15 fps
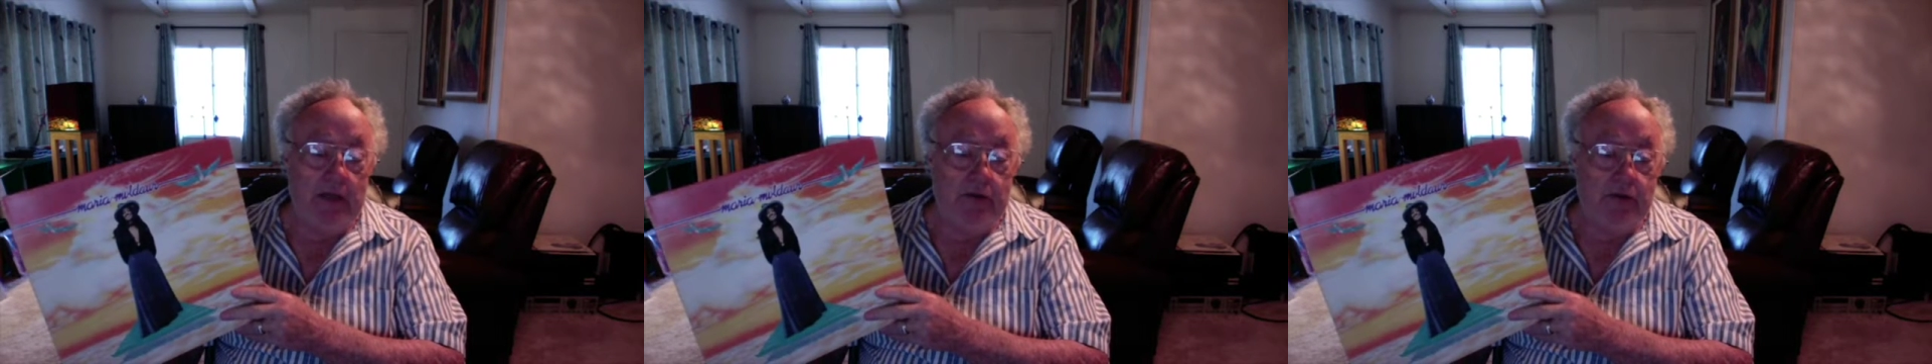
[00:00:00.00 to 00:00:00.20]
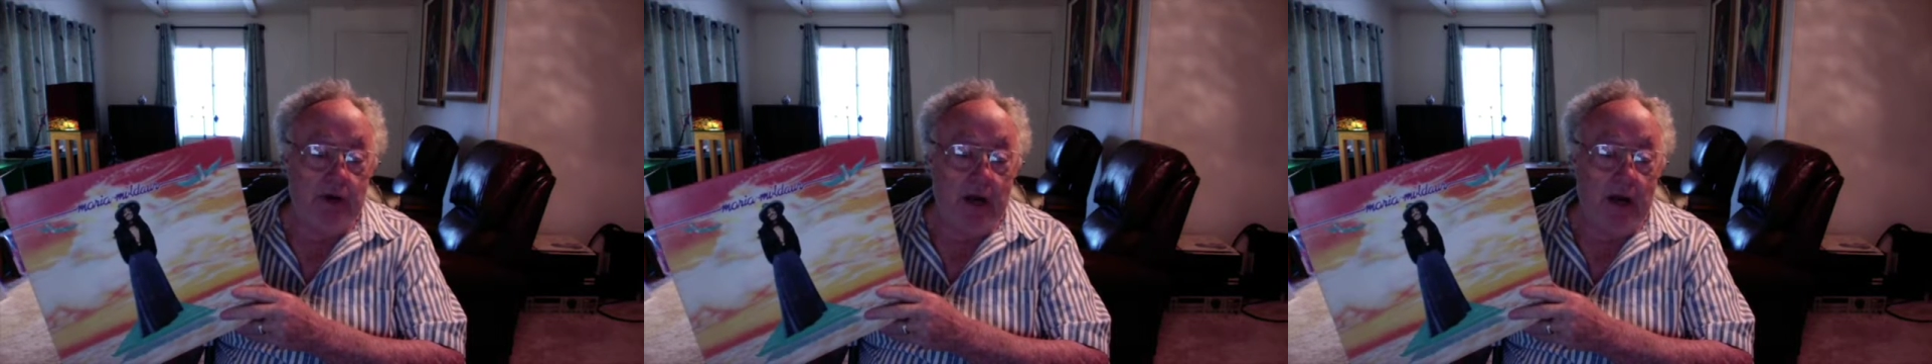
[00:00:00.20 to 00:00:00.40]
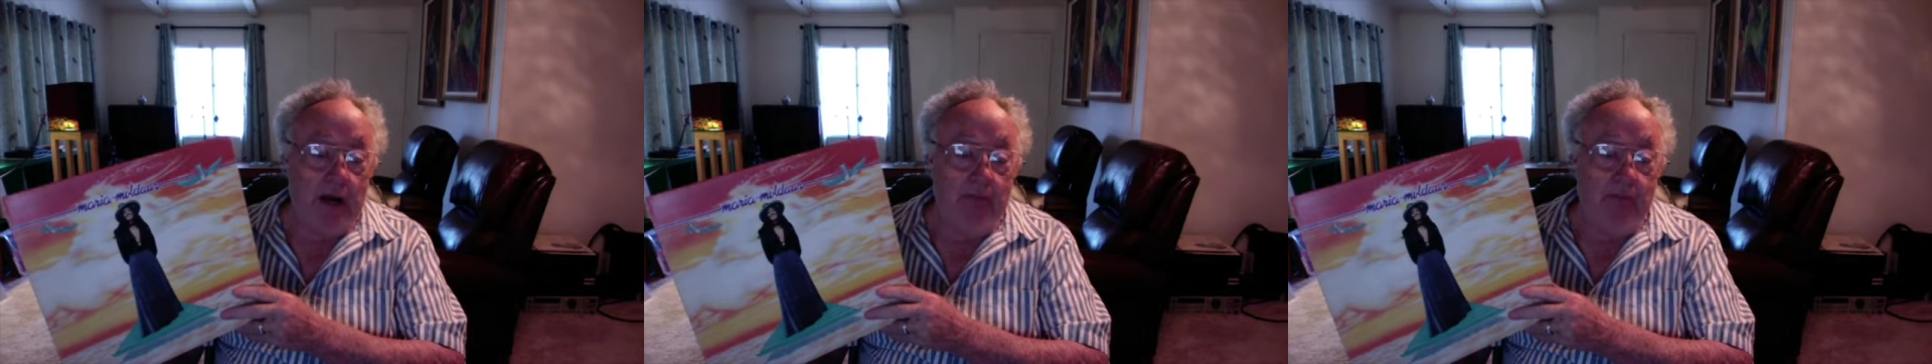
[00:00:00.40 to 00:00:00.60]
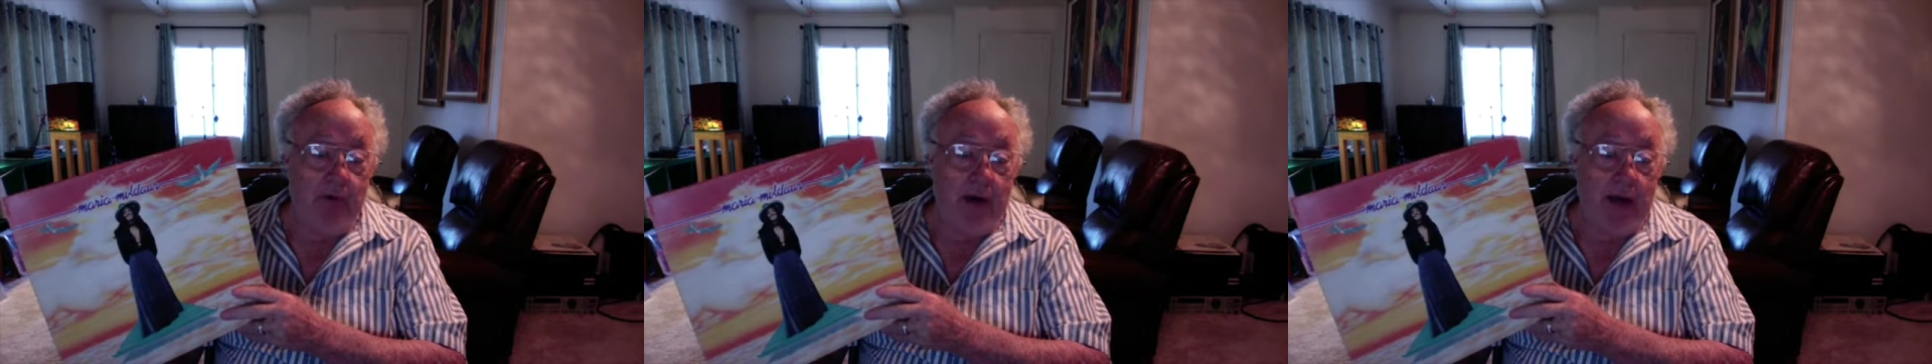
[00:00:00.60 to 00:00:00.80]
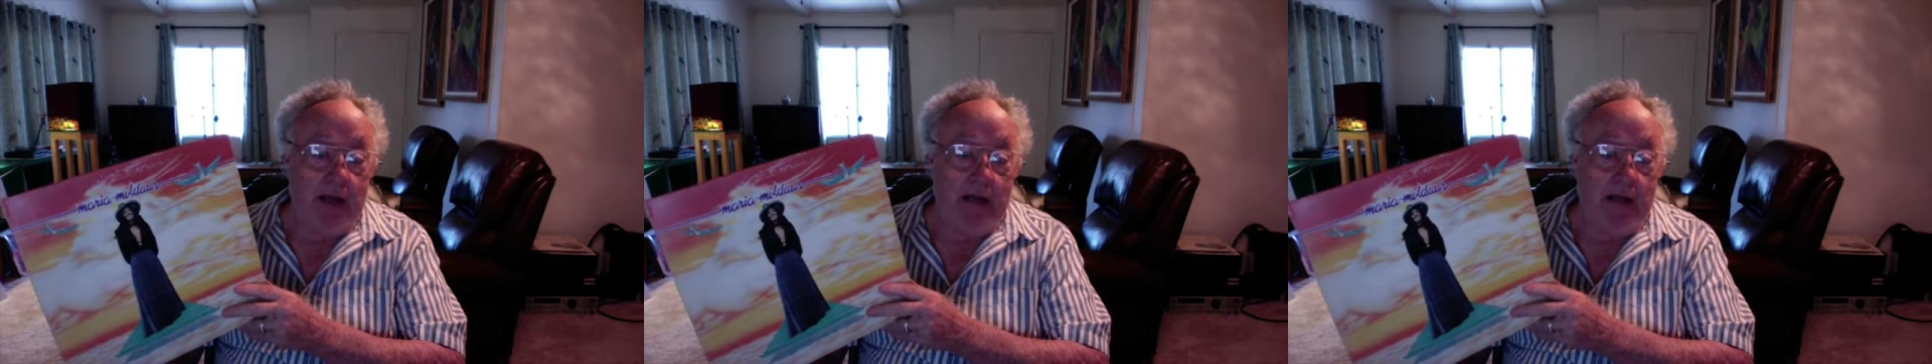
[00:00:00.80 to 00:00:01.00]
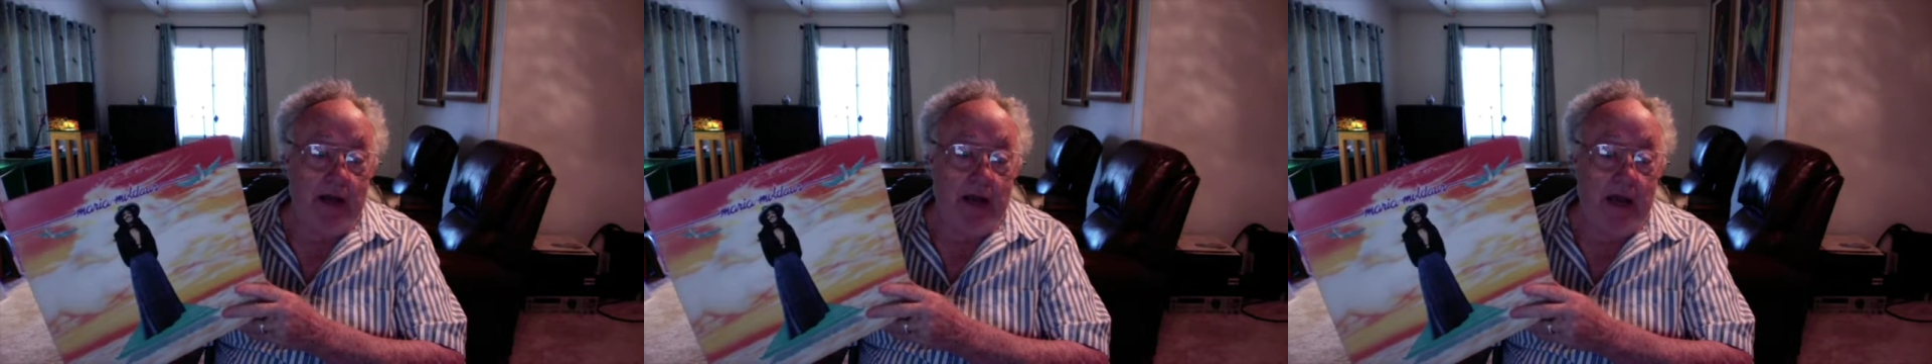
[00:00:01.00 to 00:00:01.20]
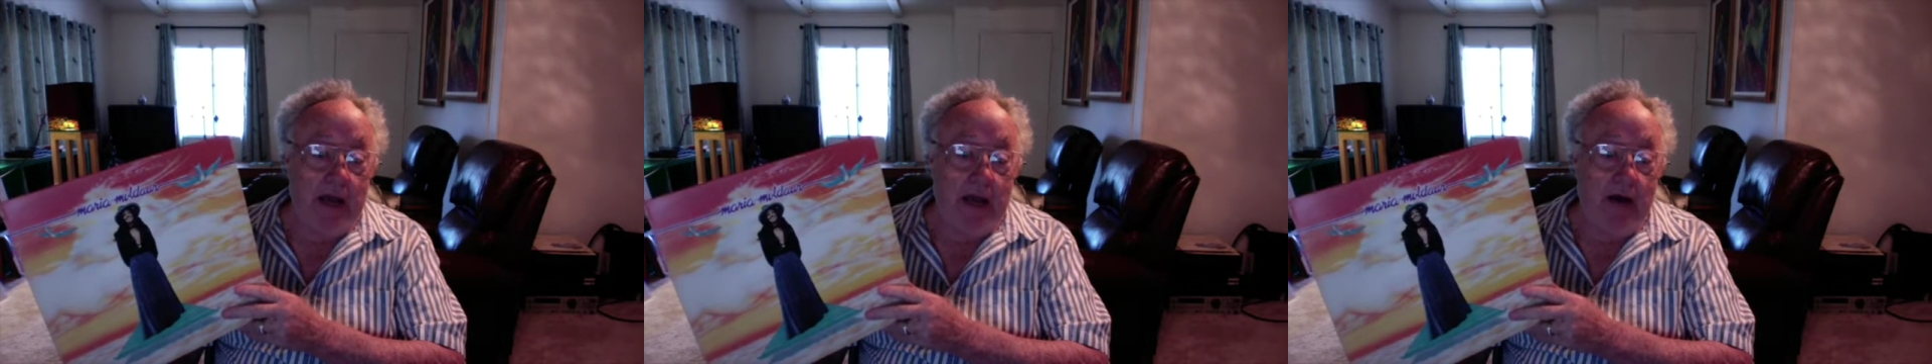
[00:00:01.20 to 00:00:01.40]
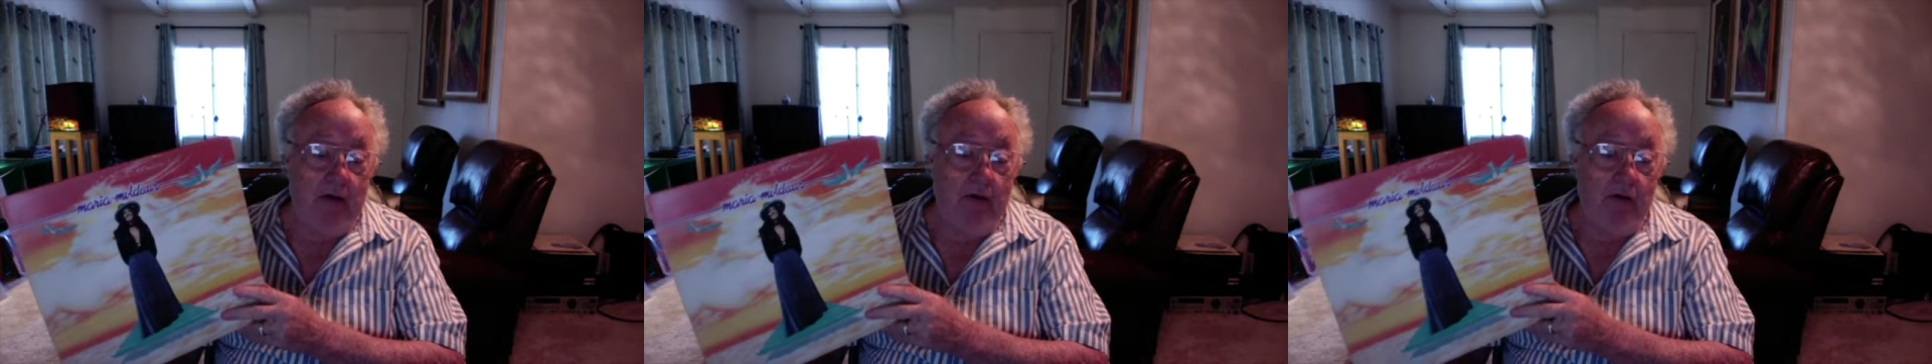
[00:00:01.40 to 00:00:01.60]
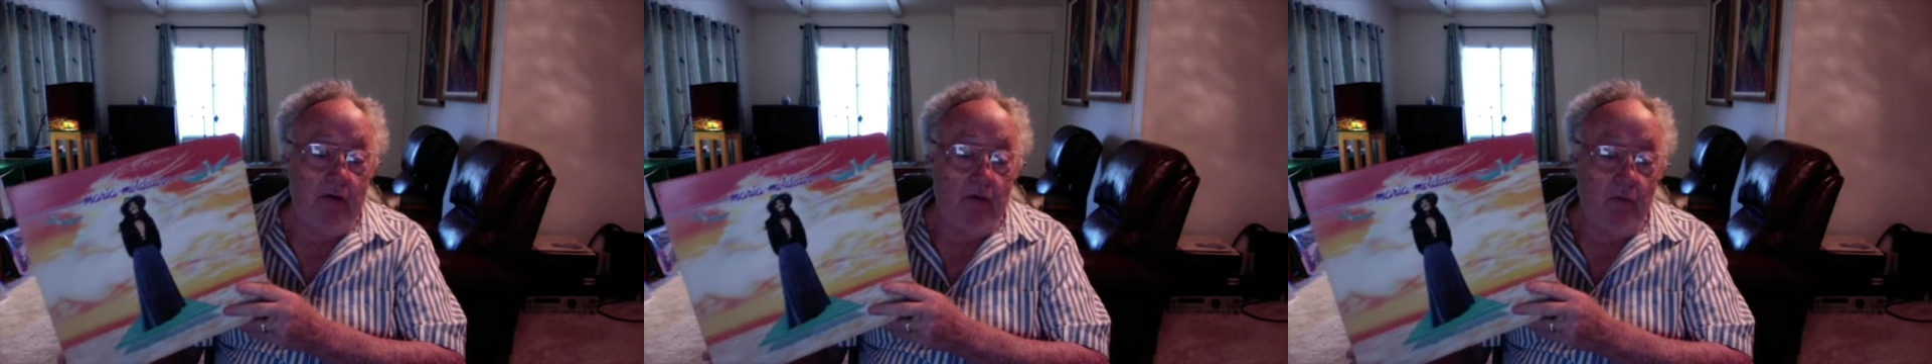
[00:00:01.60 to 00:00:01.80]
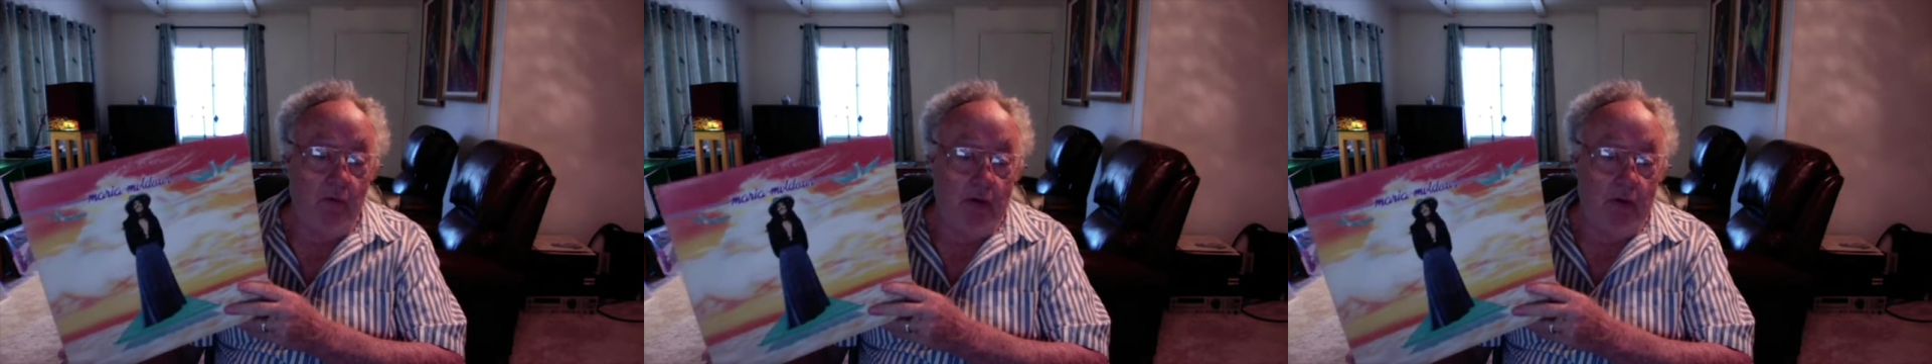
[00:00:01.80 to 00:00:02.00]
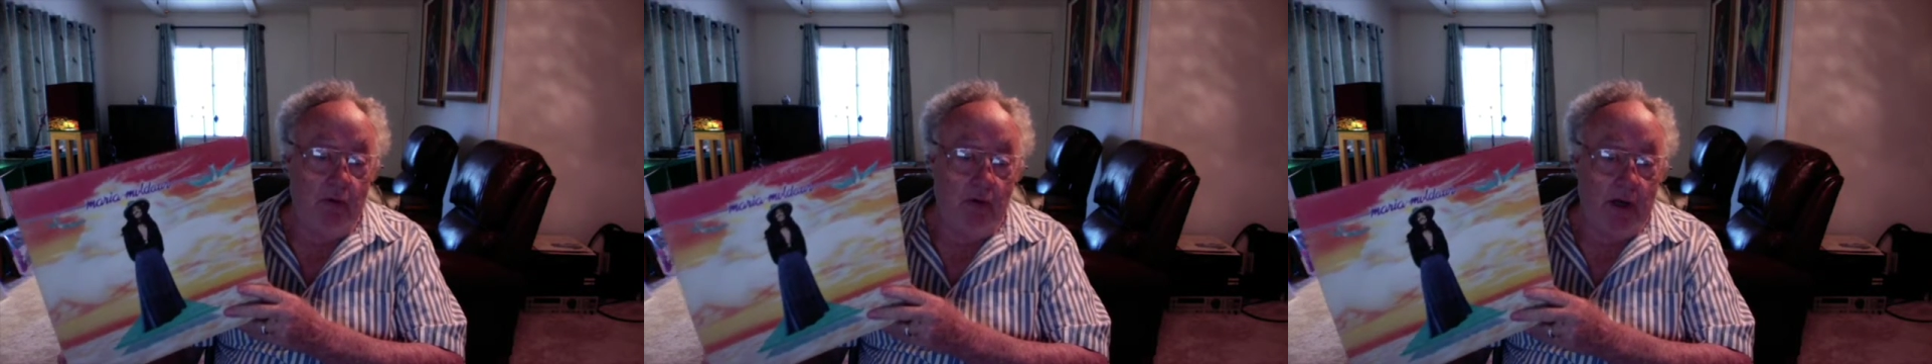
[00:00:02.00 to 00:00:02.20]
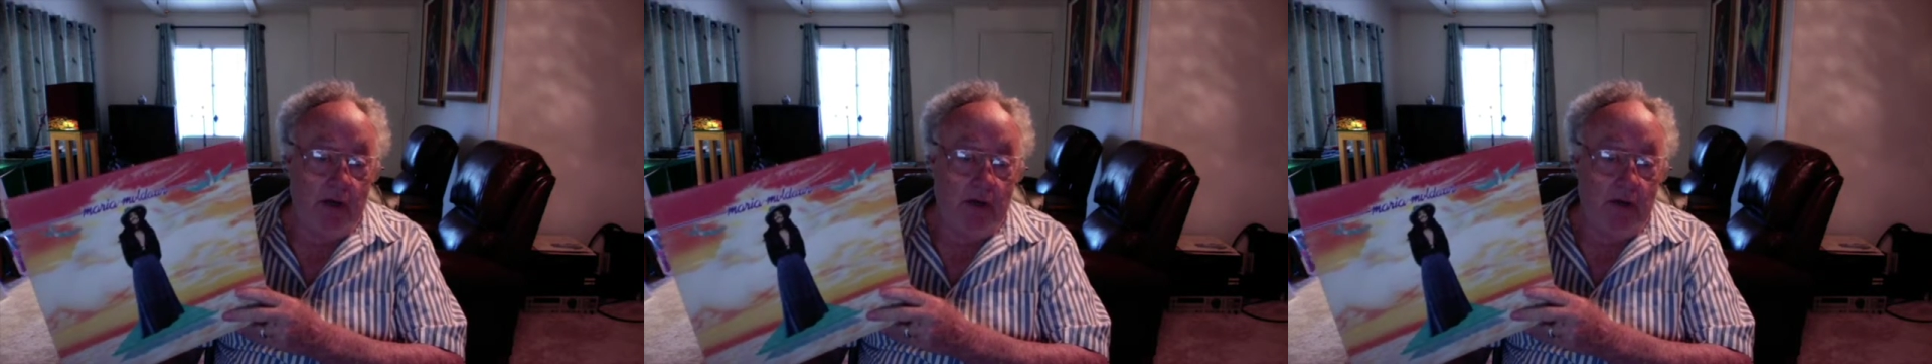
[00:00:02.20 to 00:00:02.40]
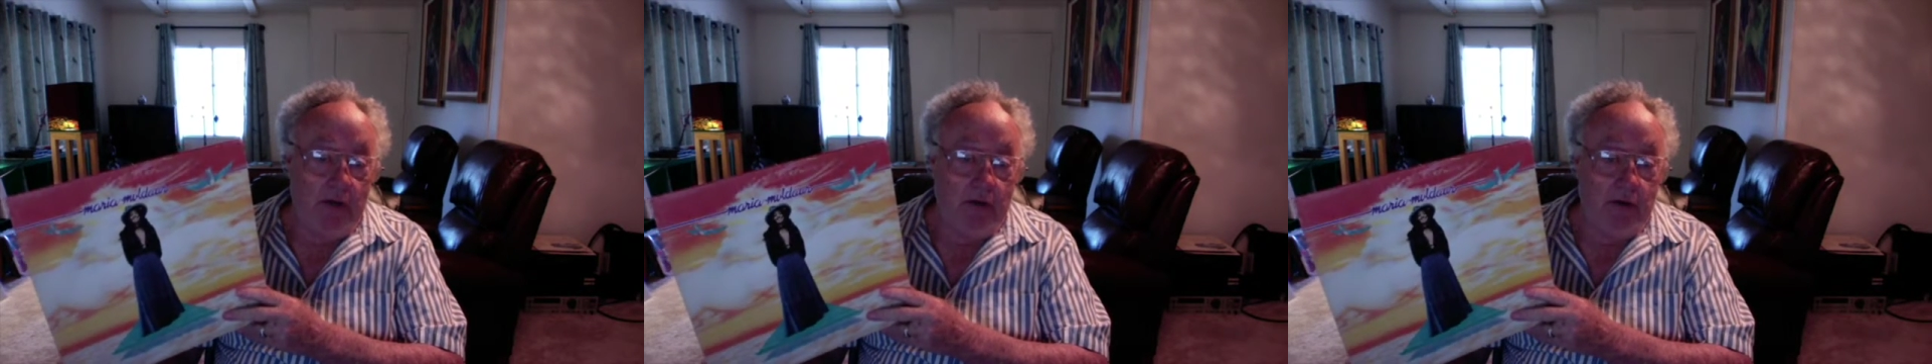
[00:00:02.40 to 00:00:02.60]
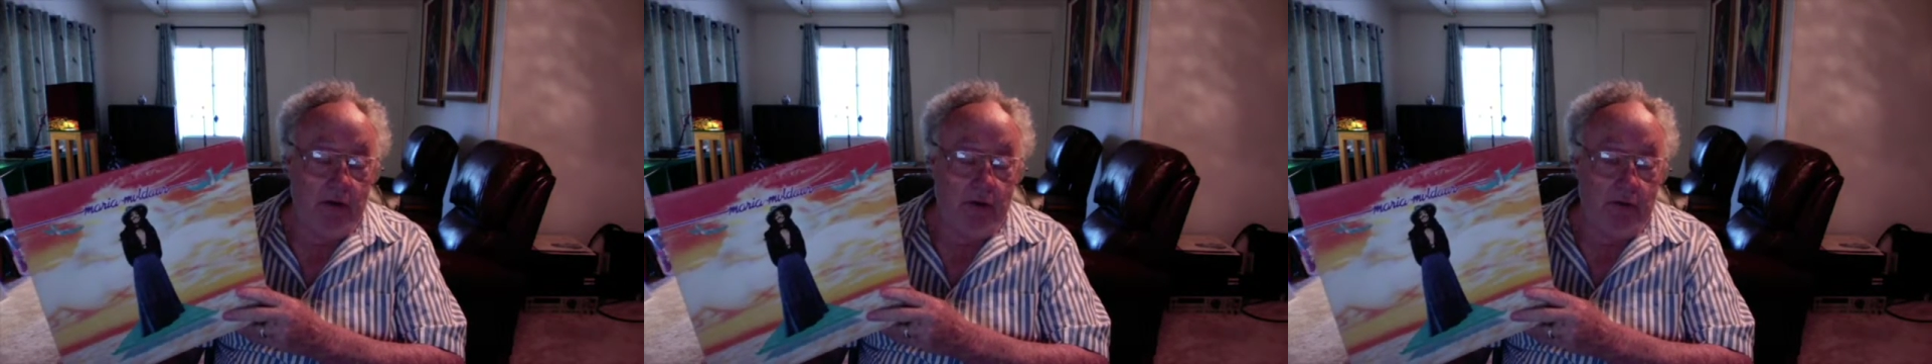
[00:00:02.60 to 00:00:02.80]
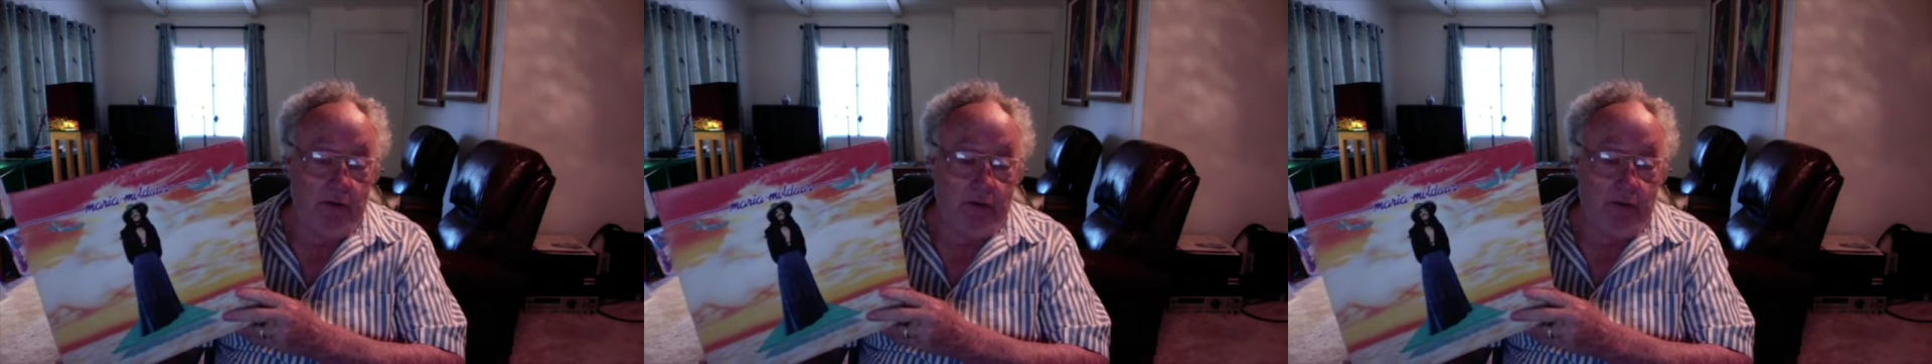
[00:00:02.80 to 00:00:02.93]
drop right now with one of the tunes.